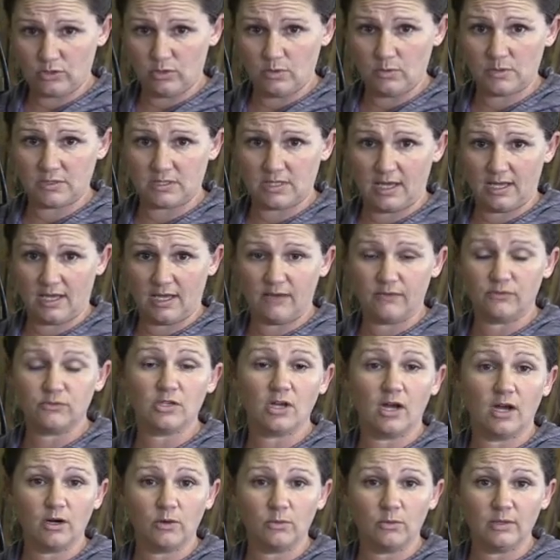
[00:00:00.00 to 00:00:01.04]
do is they give
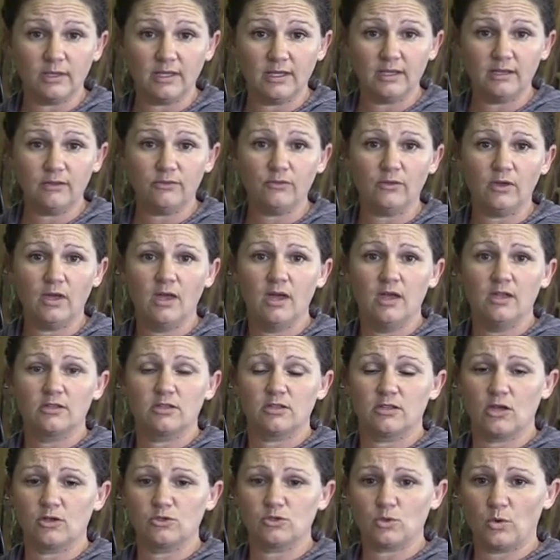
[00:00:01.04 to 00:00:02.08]
tongue relief
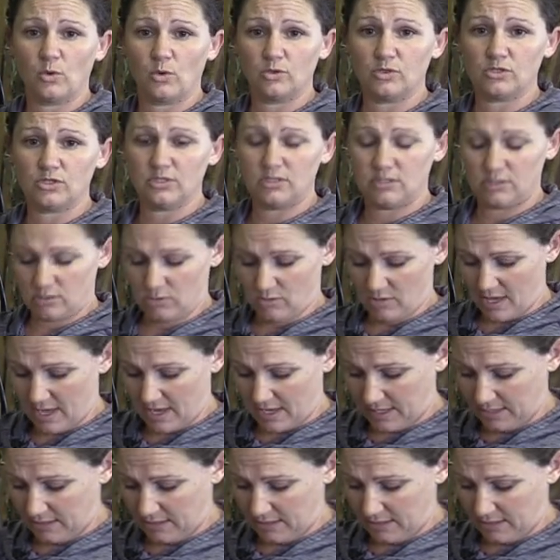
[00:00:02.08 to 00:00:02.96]
to those horses so they